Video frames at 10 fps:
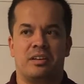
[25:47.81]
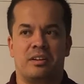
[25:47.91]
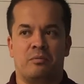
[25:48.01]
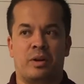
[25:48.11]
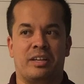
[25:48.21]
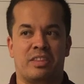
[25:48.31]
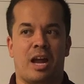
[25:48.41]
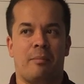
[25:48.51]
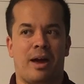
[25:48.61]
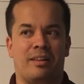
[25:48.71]
when he thought
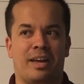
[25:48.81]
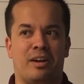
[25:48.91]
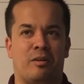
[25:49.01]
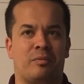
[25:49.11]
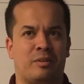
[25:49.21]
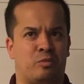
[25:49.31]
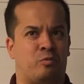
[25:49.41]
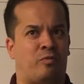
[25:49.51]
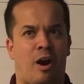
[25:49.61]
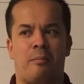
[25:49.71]
about it later, it's
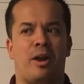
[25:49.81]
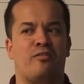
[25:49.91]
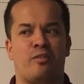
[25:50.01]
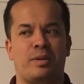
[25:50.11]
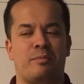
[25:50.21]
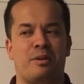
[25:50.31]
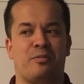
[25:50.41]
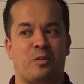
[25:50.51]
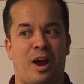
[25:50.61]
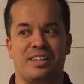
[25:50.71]
far better for me to be with
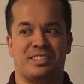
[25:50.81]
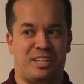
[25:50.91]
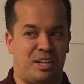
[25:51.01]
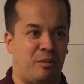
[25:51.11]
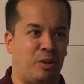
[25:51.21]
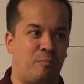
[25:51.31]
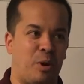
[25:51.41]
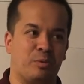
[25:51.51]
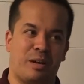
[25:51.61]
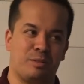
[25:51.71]
Christ than in a little
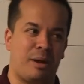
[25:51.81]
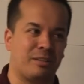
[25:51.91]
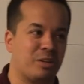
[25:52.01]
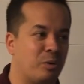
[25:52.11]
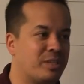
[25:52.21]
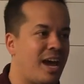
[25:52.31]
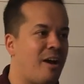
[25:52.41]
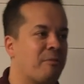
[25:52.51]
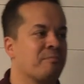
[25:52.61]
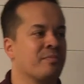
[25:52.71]
boat that was about to go
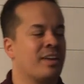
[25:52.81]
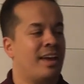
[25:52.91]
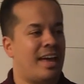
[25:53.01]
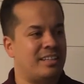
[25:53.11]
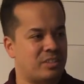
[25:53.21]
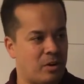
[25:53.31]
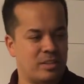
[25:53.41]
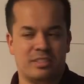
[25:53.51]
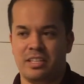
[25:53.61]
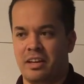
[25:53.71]
down. And he started
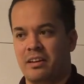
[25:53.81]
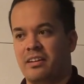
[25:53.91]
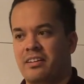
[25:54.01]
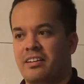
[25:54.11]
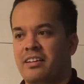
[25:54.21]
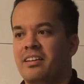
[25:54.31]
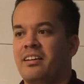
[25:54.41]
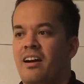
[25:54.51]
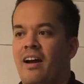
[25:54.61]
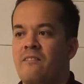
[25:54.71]
to sink.
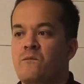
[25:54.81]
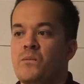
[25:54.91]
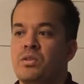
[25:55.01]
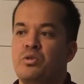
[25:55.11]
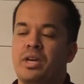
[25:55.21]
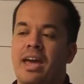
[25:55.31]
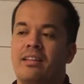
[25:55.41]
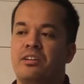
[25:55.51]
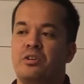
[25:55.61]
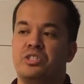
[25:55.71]
All right? You can't
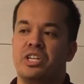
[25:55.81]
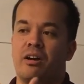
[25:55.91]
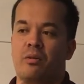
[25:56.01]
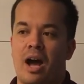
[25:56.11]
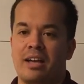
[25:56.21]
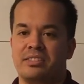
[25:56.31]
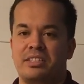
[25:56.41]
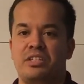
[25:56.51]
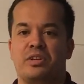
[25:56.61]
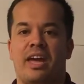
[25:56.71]
let your generosity,
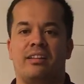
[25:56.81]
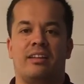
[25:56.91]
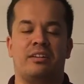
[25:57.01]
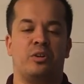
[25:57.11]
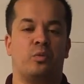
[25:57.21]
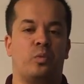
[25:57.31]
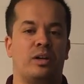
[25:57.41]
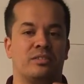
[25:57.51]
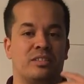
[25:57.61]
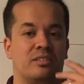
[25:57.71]
you can't let your
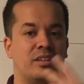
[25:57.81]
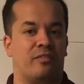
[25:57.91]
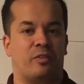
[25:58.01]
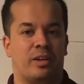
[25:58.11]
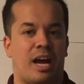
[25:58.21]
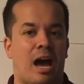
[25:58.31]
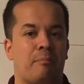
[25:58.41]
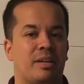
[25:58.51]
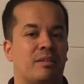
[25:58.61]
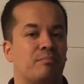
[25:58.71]
will to live for God
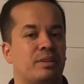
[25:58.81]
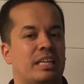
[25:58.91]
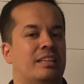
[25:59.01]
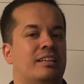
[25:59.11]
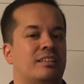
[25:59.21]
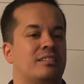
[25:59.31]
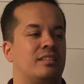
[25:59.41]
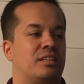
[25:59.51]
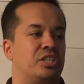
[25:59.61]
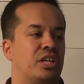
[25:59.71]
be completely
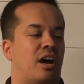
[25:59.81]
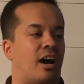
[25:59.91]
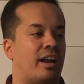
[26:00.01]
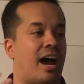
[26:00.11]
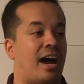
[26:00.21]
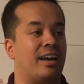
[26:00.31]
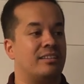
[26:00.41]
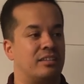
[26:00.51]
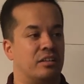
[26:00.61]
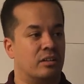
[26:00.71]
contingent on
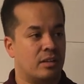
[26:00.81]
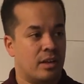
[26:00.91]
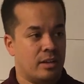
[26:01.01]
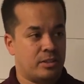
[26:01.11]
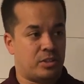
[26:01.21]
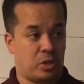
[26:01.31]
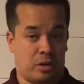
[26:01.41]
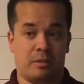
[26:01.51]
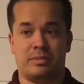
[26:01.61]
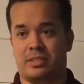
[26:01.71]
ideal
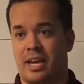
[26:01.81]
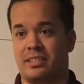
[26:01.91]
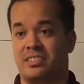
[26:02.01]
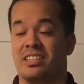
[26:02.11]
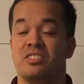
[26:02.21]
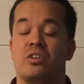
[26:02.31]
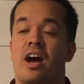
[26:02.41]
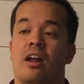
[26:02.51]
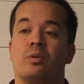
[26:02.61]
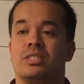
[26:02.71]
circumstances because they're
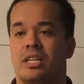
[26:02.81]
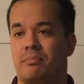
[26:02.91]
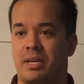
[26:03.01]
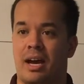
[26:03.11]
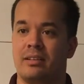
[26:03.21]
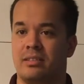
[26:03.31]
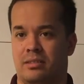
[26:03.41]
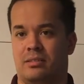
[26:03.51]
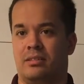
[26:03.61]
not always going to be ideal.